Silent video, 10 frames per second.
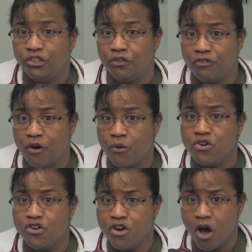to vote
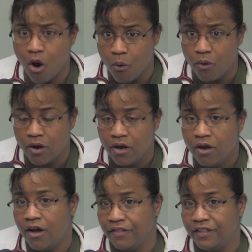no
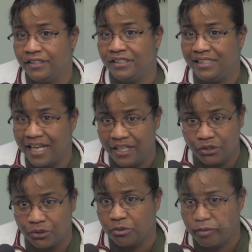on this
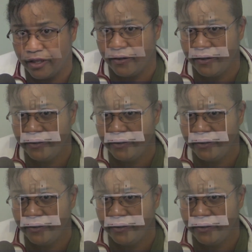dangerous bill.